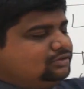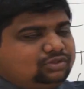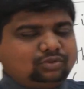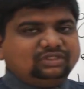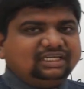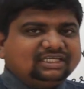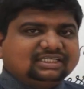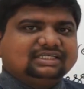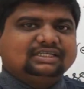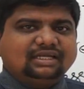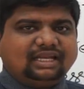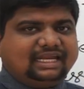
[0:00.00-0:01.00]
Through that,
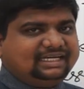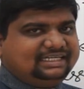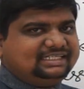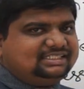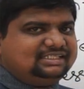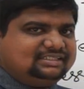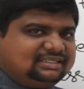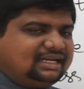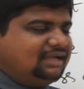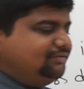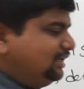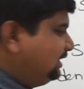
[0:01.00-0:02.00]
light is
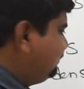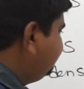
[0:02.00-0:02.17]
traveling.